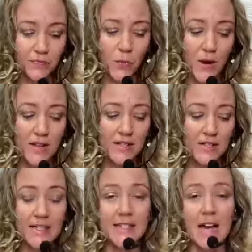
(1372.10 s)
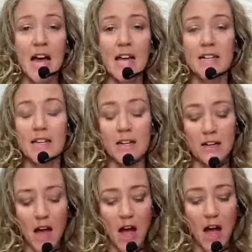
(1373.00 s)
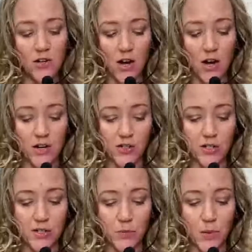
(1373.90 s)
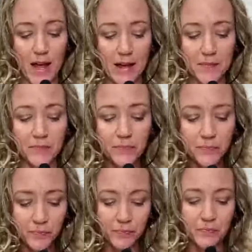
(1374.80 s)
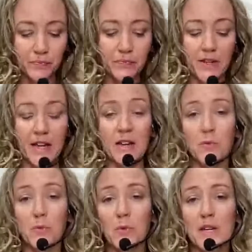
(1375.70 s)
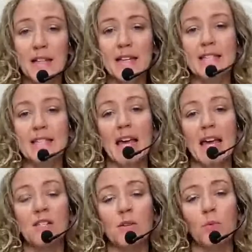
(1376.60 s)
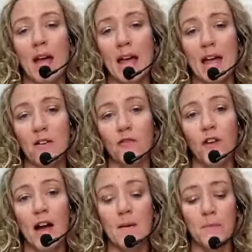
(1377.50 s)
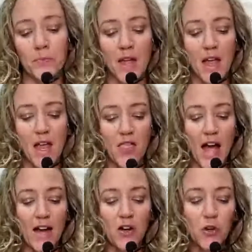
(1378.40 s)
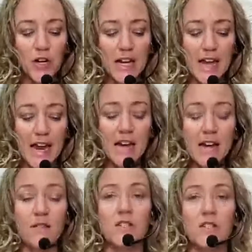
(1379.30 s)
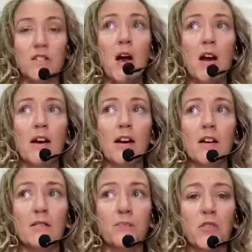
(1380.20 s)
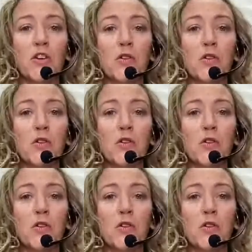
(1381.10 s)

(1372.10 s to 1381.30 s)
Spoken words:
when this is done in an unconscious way, it really takes away from that creative spark, the